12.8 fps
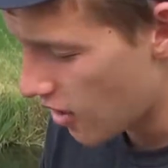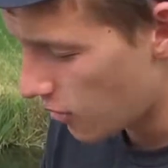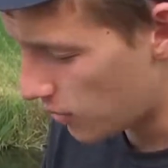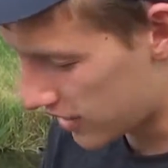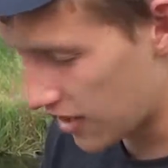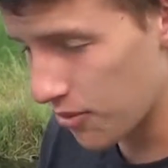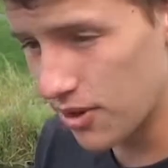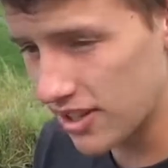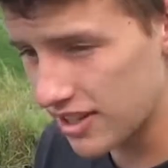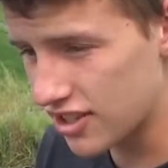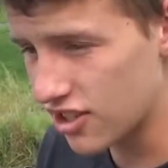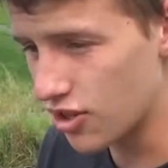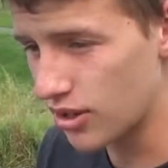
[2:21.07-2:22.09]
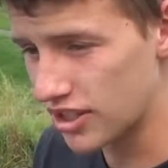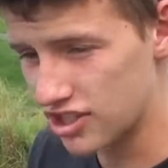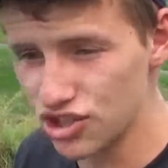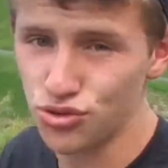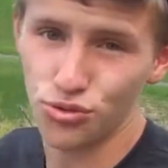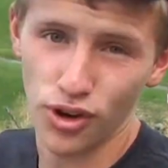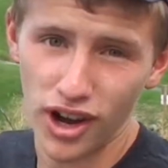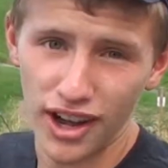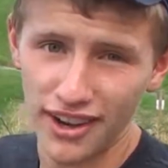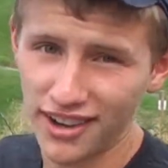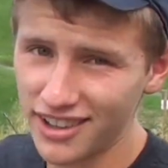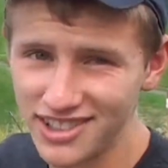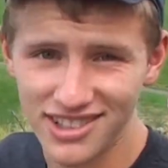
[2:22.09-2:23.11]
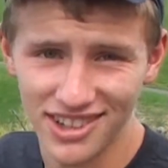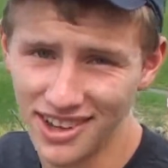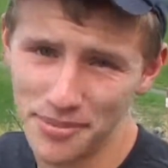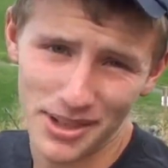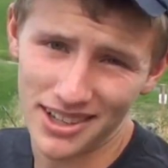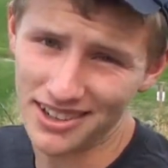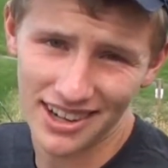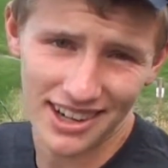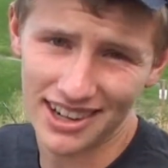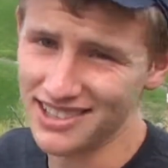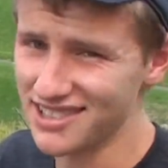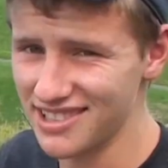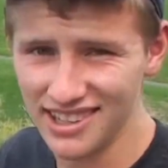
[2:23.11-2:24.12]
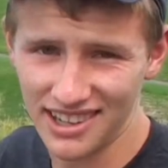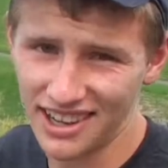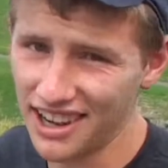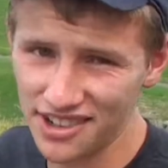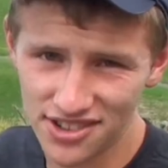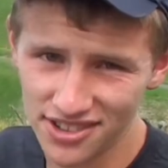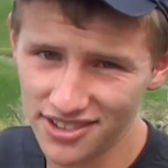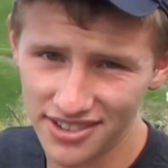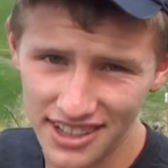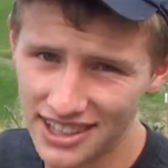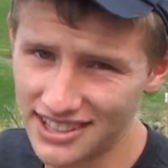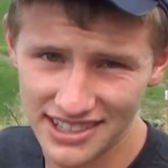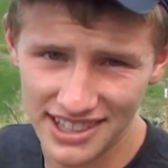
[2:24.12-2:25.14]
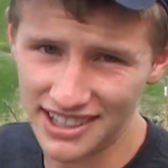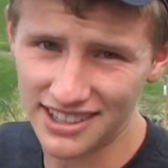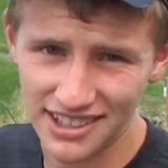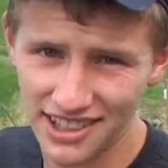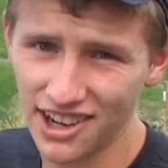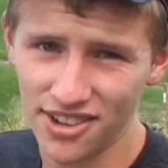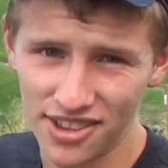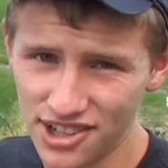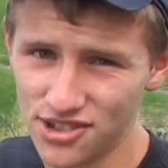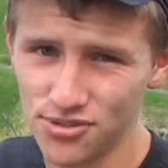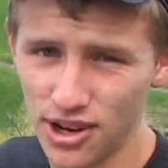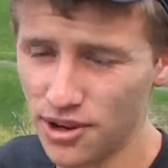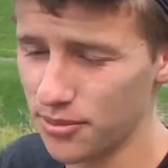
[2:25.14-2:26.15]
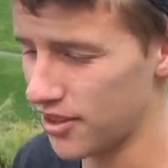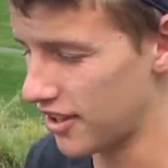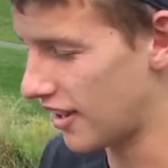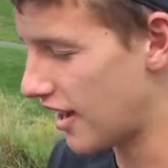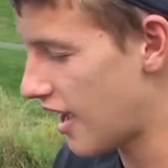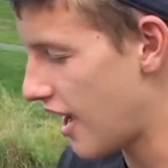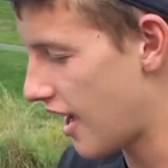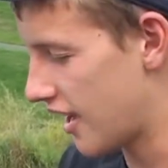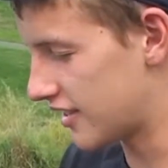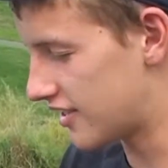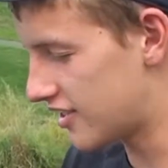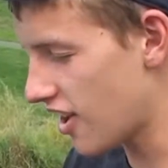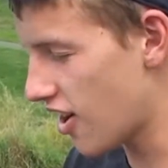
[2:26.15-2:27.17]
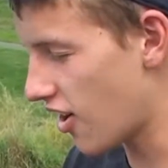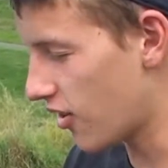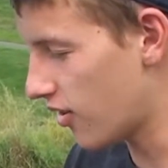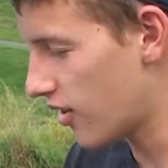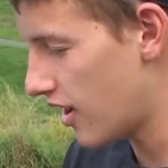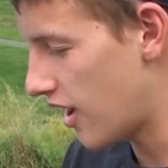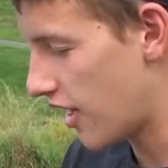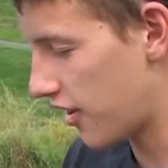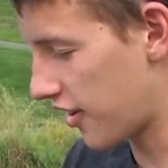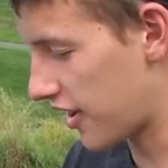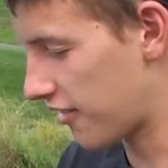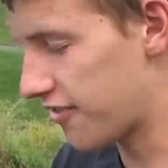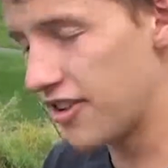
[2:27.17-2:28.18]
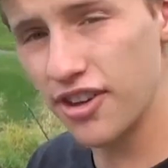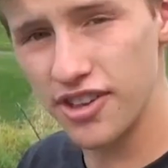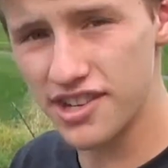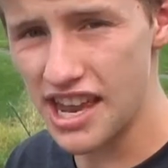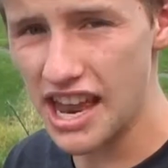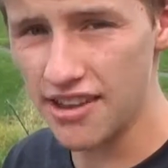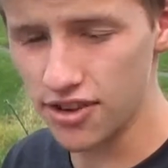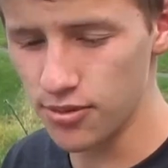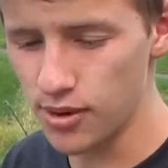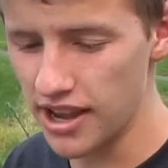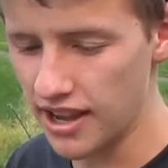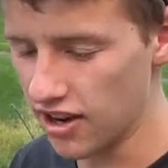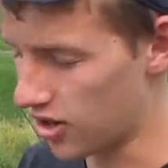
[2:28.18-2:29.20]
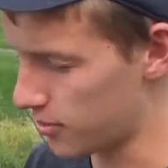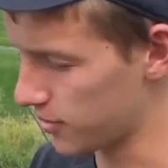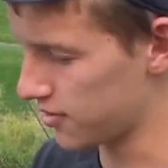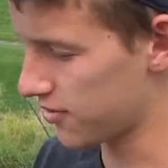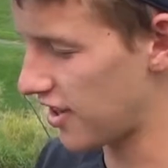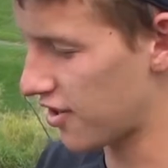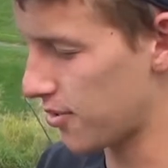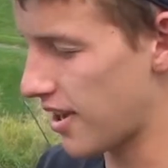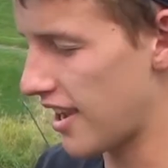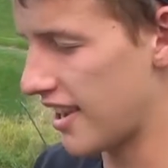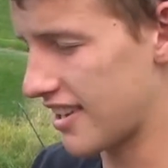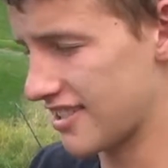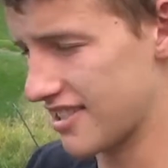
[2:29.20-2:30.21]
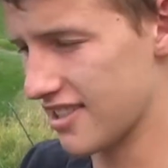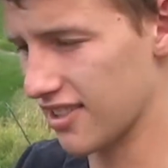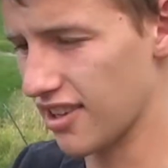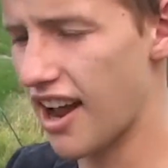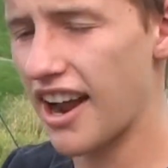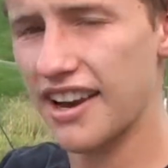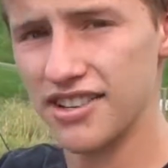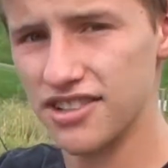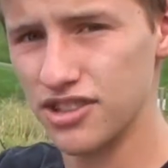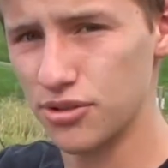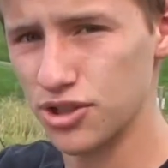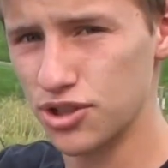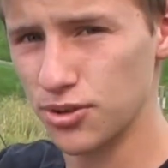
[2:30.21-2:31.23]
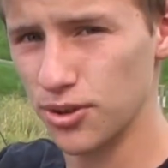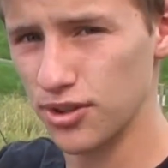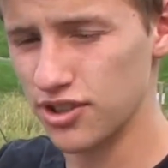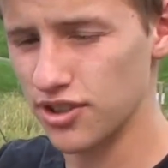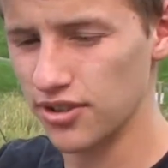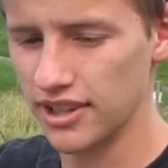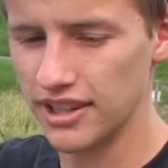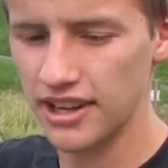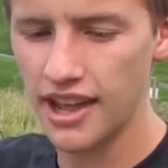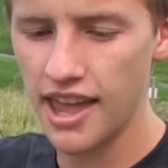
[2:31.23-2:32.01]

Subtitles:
What they really do is just run, because I guess it's like a natural instinct, they just run with it. And so they're gonna feel this heavy weight almost right away because the line is so short to it.